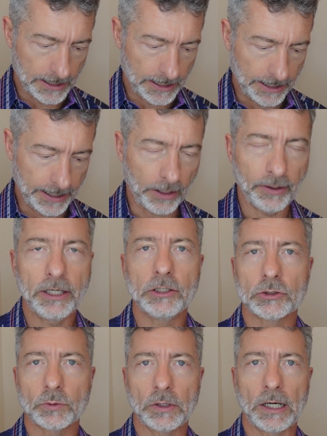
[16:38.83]
And now
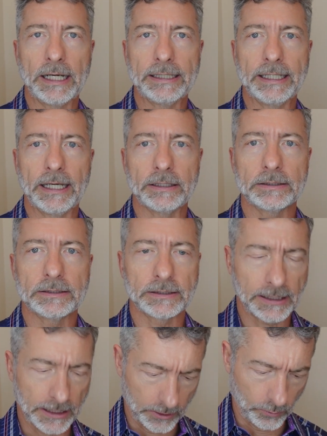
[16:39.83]
here's where I get
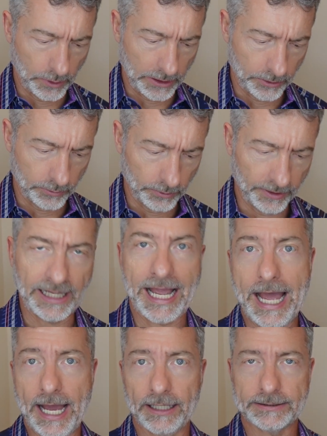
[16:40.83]
kind of weird with the
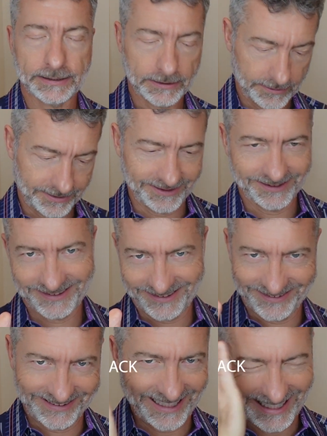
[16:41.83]
ass.
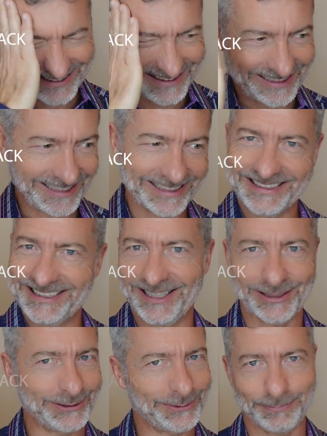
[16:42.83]
That just
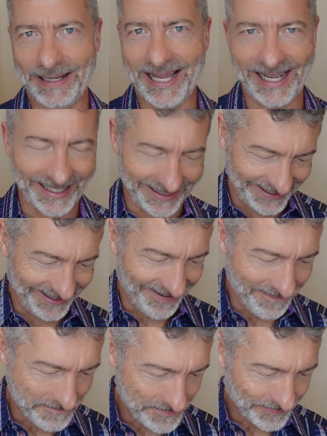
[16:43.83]
sounds bad.
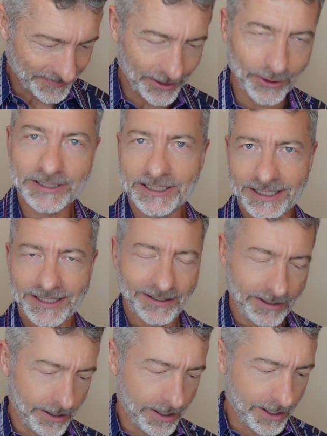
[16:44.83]
You'll see.
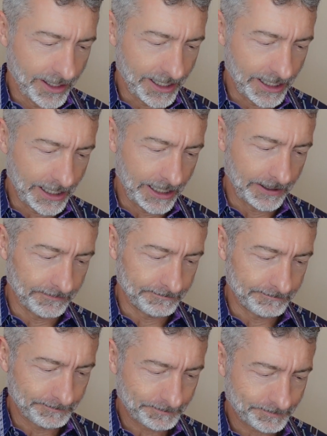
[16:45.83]

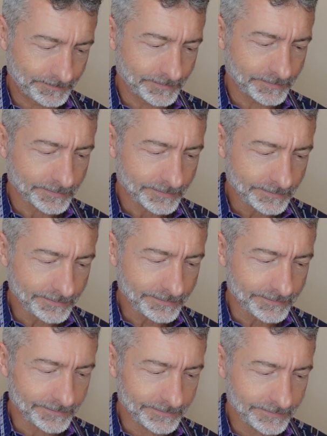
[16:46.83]
I
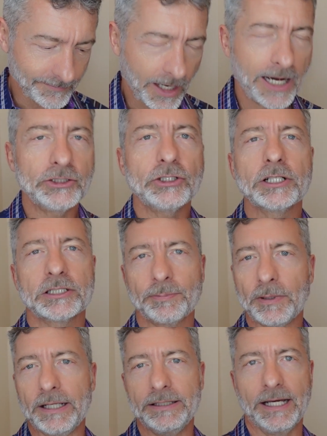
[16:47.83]
should
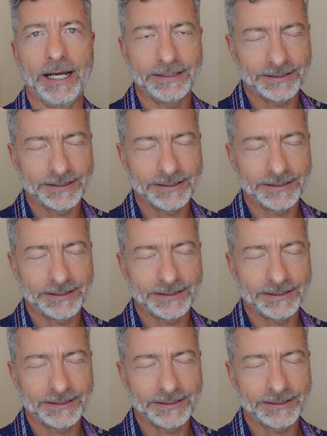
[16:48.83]
explain that.